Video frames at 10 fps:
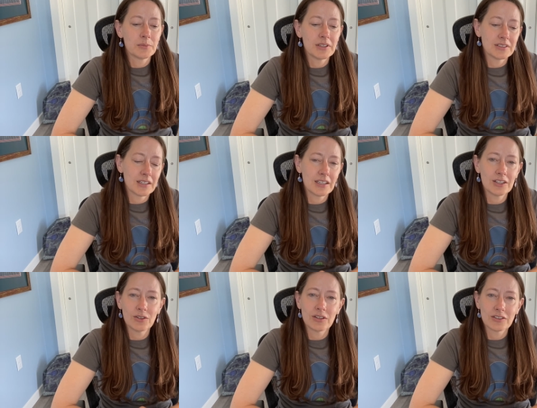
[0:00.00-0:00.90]
he said he
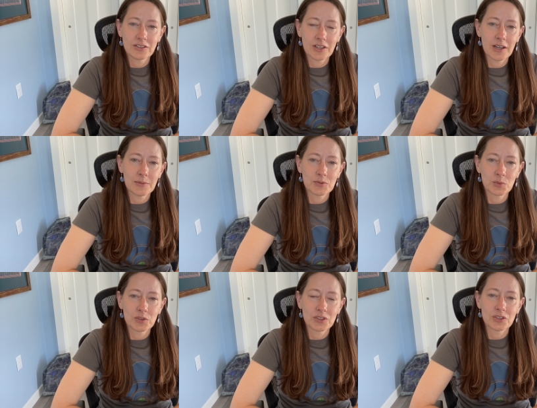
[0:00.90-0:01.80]
knew that the chimes
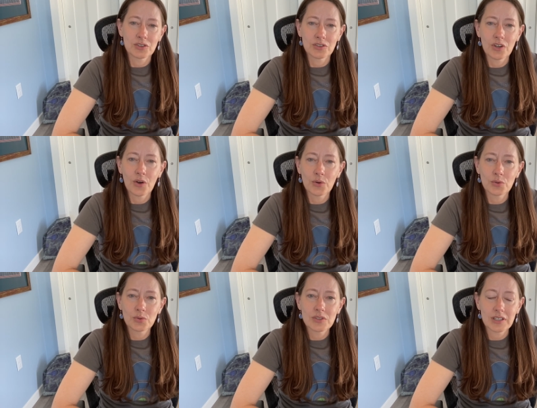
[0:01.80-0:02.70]
were certain
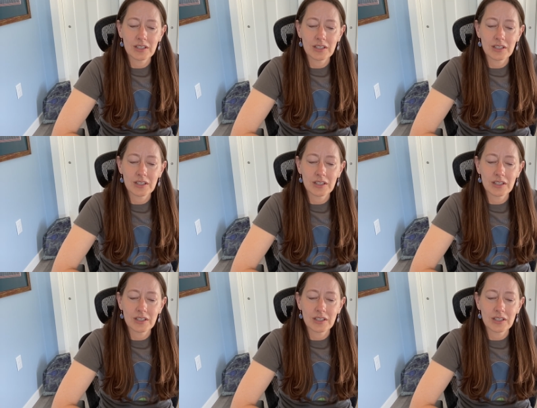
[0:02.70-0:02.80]
tones,